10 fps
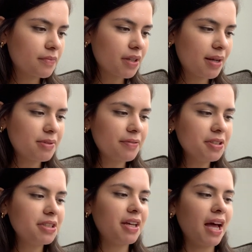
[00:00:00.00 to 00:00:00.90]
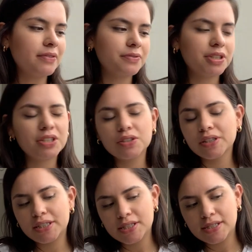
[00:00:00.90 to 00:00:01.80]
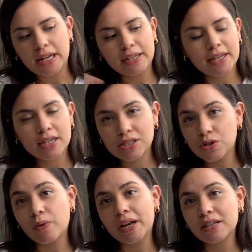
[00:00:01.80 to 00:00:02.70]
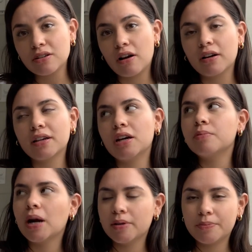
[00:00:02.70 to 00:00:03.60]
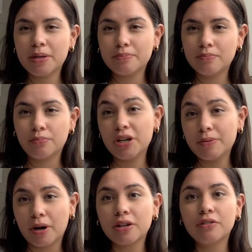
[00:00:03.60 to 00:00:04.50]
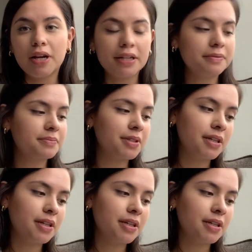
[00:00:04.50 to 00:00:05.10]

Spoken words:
I'm definitely gonna have a video like just dedicated to wedding talk, and I'll probably bring Marco on.